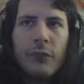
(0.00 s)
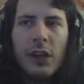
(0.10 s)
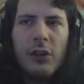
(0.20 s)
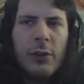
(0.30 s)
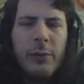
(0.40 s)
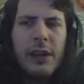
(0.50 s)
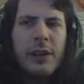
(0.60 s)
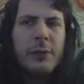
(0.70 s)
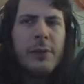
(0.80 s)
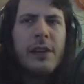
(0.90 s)
It
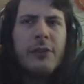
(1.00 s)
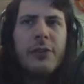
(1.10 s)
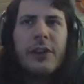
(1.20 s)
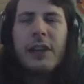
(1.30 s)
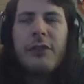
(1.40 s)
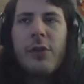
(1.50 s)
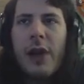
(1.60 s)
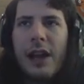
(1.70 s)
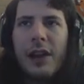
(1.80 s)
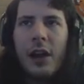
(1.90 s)
could be interesting if you
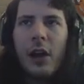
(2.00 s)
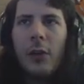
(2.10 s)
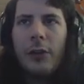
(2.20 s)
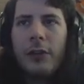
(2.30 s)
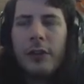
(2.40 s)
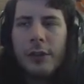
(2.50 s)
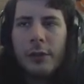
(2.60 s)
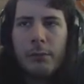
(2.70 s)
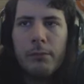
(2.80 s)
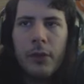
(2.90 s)
had
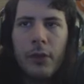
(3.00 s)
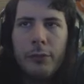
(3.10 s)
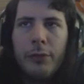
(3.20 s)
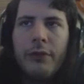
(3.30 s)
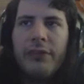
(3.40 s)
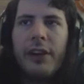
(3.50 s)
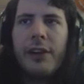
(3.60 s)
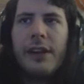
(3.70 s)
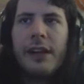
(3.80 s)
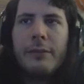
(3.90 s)
multiple
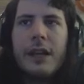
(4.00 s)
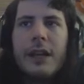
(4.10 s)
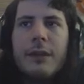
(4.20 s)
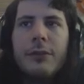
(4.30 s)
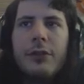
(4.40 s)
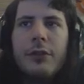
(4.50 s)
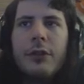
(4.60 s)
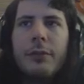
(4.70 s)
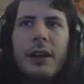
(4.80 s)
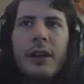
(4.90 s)
varying beams you
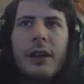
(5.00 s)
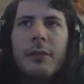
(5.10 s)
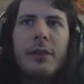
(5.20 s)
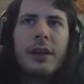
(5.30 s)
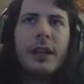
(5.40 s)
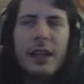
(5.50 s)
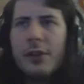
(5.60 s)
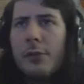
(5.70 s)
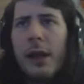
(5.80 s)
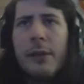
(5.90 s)
could pick up, but again,
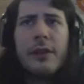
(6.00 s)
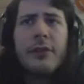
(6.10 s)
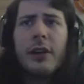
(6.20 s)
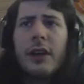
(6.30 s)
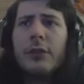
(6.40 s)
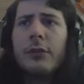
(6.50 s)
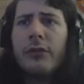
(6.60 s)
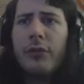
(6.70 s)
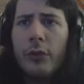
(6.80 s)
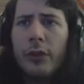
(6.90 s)
you may be trying to
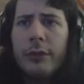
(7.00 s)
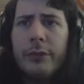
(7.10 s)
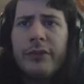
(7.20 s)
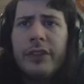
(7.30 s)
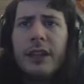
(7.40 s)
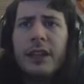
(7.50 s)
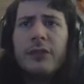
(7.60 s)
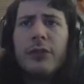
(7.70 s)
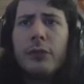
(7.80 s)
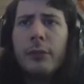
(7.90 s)
avoid feeling
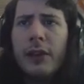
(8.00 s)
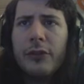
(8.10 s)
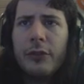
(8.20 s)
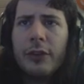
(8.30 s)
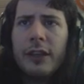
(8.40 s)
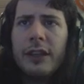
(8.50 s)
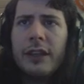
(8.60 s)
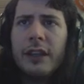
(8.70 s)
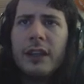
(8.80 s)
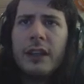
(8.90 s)
too Metroidy.
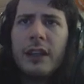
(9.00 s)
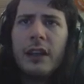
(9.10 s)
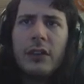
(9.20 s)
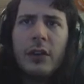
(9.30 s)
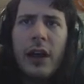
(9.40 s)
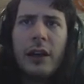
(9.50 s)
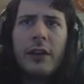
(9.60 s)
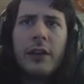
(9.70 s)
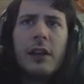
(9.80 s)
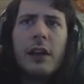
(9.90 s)
So I
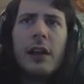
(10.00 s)
don't know.